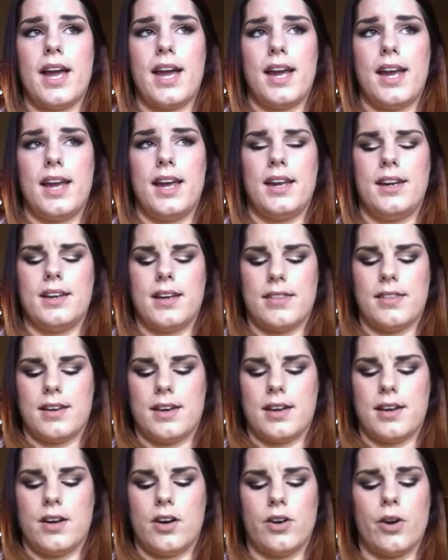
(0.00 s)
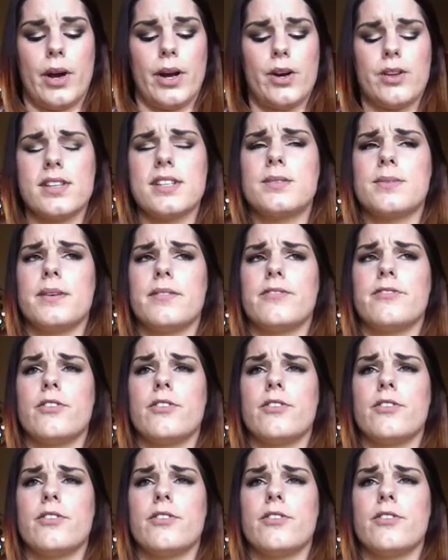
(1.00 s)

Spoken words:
I got this one